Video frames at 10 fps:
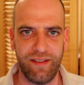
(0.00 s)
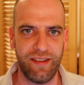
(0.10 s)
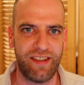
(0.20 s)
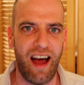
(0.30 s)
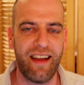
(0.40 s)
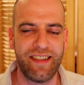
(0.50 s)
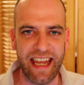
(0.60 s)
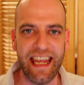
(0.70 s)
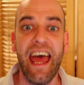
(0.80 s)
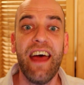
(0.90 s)

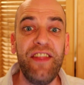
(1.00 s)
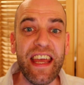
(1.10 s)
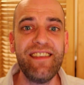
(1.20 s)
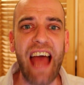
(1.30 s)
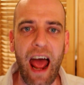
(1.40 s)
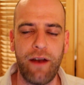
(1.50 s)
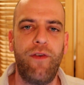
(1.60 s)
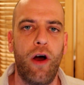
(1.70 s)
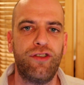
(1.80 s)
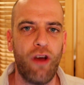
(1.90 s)
Society. These
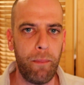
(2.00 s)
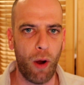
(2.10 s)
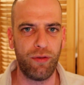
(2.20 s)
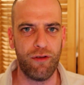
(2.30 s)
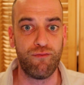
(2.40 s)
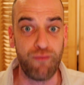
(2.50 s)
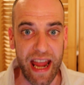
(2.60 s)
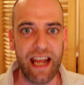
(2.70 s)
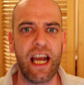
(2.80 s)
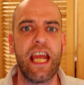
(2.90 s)
adverts are both
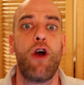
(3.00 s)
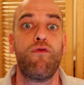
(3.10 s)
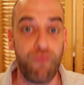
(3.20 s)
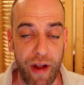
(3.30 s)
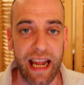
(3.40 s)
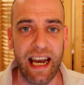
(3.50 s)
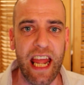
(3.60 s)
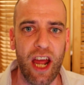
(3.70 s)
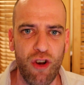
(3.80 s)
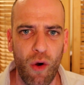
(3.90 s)
really,
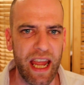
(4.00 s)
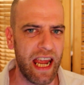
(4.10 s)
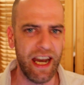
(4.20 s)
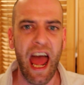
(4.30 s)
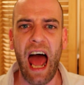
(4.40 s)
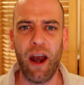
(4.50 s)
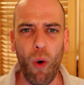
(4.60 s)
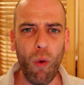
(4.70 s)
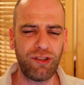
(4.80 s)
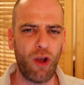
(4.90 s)
really annoying and
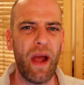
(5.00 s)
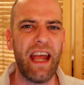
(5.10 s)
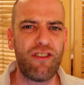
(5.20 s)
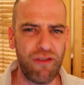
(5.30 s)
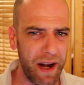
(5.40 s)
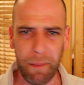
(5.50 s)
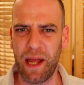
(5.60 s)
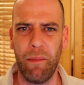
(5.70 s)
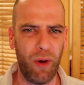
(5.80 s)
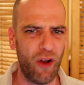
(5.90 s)
also
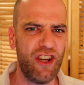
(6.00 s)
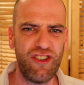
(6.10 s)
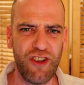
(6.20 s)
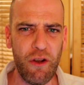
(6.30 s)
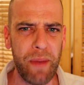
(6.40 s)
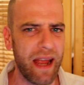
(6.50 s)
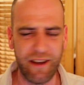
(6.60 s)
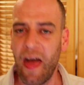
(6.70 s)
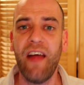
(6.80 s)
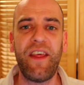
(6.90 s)
incredibly bloody stupid.
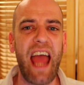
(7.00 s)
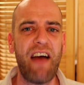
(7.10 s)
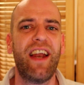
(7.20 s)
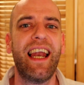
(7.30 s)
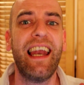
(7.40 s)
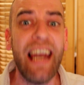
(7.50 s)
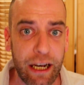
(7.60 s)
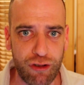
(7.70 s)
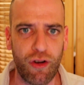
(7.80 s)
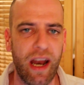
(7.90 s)
They have
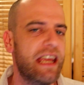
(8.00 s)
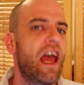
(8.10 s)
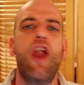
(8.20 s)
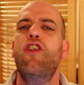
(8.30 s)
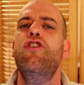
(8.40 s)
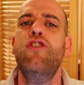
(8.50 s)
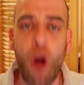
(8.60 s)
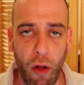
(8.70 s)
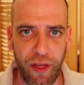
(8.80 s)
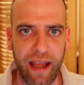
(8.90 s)
literally
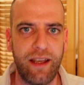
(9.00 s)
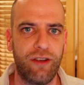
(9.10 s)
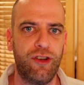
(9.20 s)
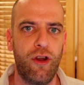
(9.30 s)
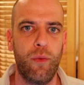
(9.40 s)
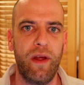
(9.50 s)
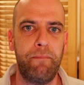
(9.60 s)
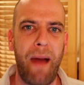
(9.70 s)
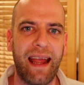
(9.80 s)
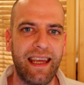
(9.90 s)
nothing to do
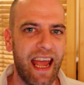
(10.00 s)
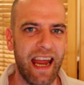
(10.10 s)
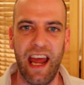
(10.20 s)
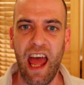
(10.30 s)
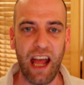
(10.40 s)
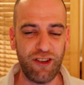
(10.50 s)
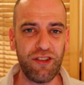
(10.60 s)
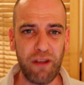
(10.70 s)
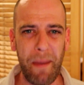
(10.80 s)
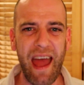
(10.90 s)
with banking. It's
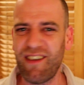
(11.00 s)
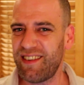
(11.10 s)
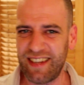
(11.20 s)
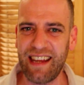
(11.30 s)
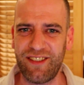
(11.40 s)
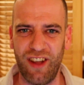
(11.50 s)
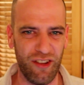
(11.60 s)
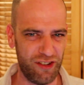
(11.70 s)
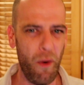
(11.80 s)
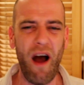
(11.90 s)
just a pair of
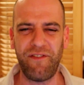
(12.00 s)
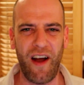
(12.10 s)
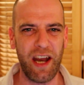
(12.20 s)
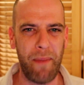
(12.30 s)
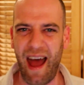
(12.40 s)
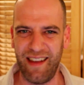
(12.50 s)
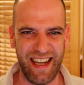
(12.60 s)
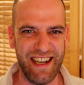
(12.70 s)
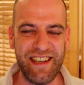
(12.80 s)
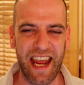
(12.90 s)
sisters who I find about as
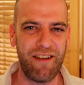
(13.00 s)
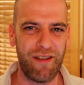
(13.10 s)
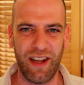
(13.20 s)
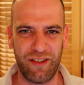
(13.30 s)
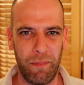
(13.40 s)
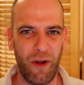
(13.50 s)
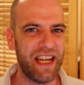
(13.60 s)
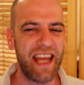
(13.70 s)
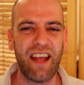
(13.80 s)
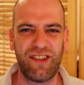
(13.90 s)
endearing as a bloody
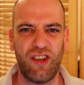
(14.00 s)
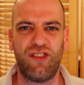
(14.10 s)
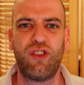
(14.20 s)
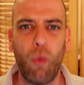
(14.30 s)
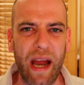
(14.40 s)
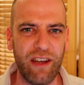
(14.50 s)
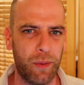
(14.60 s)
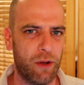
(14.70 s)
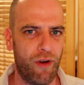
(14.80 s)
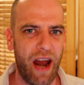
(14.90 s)
case of the squits
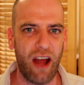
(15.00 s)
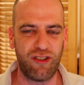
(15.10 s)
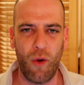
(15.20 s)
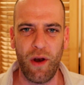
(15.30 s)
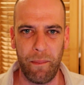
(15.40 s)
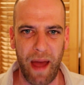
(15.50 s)
when you run out of toilet